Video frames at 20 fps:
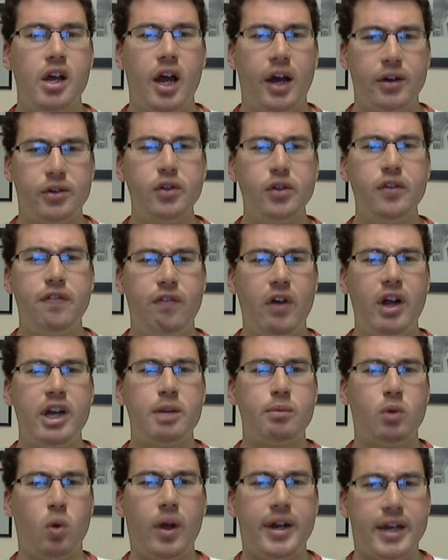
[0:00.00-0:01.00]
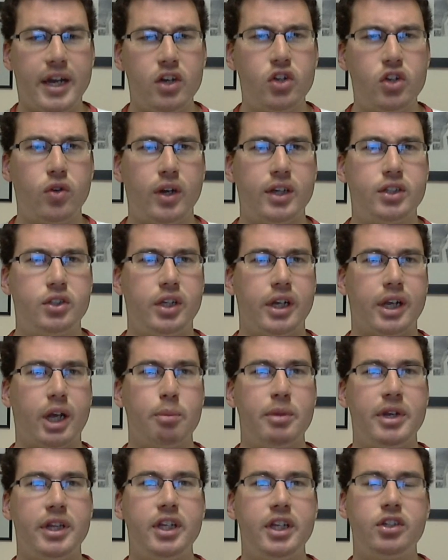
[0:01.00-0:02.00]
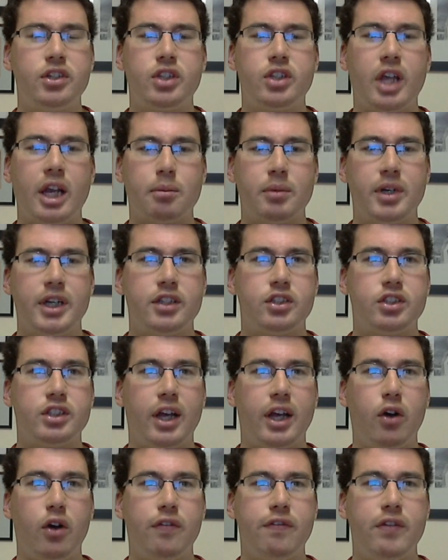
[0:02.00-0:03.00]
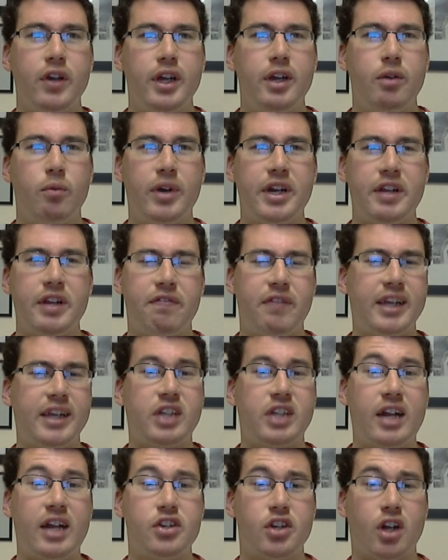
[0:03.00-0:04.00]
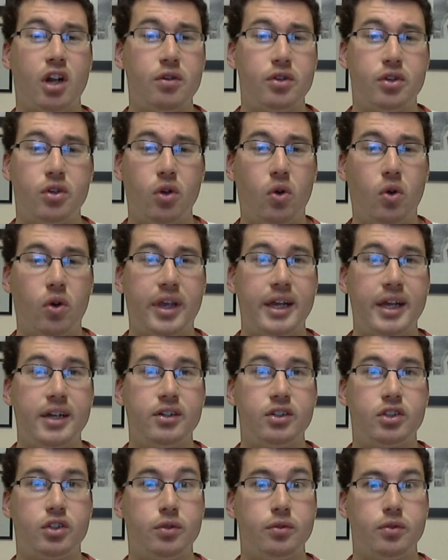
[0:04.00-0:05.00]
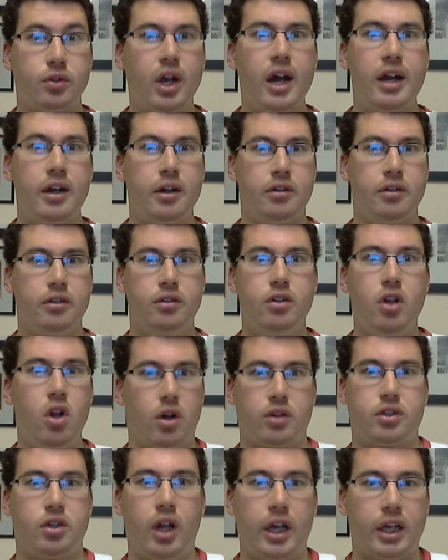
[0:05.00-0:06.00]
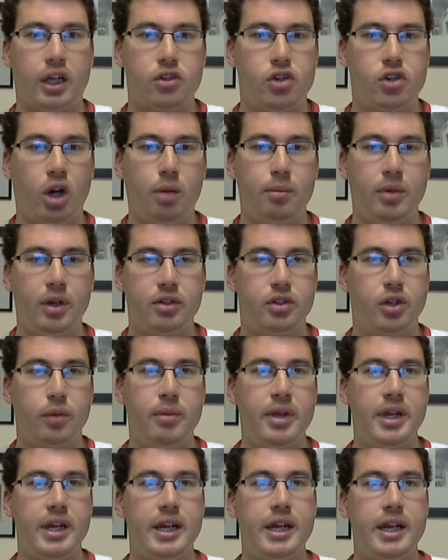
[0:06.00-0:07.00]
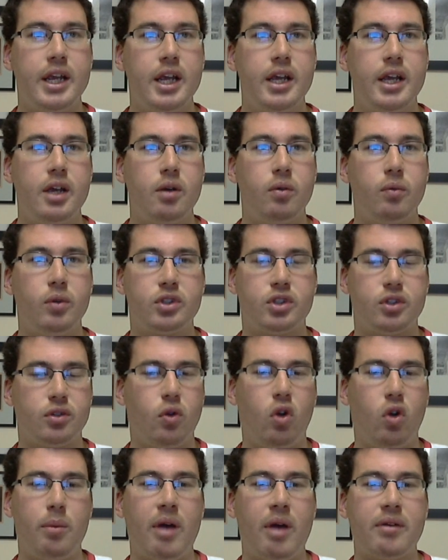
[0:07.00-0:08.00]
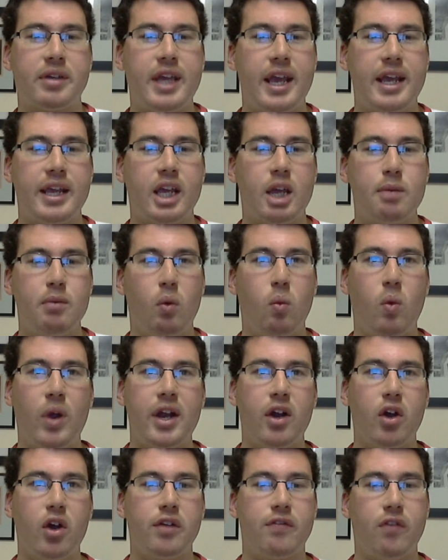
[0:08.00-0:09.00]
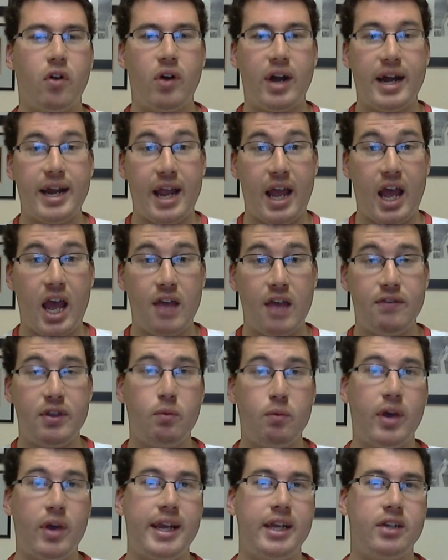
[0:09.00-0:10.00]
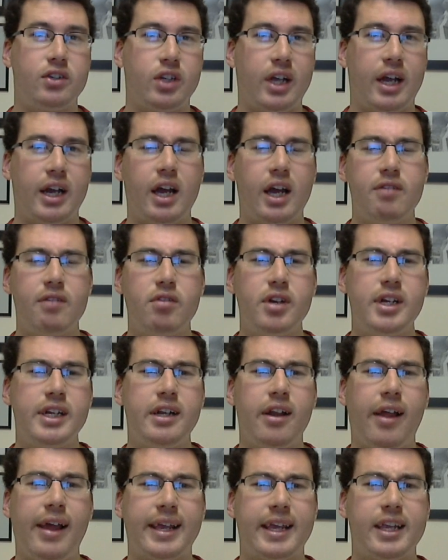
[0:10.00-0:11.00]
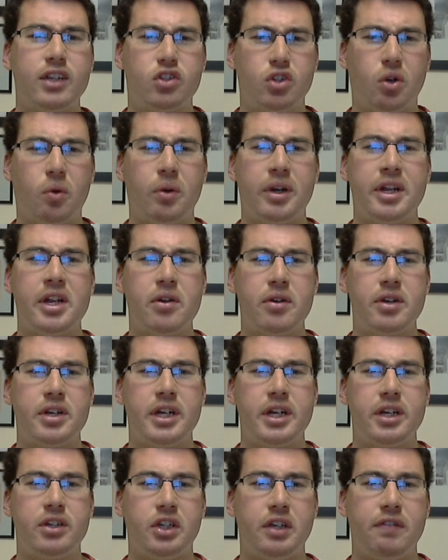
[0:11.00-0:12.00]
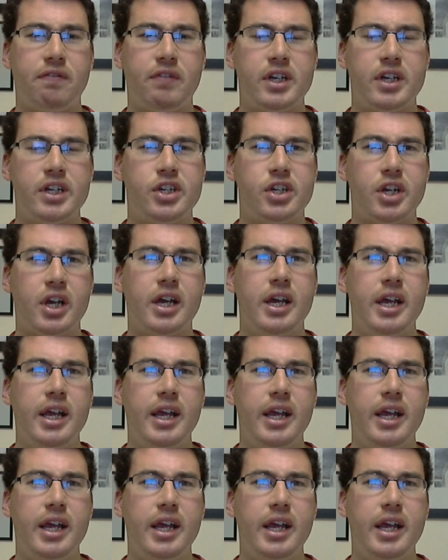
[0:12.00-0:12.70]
I do find him quite interesting. I mean, this segment itself, when he faced Angelo Dawkins, who kind of looked like a jobber to me, was all about getting him a win over a heavyweight, and I really like his Tornado DDT finisher.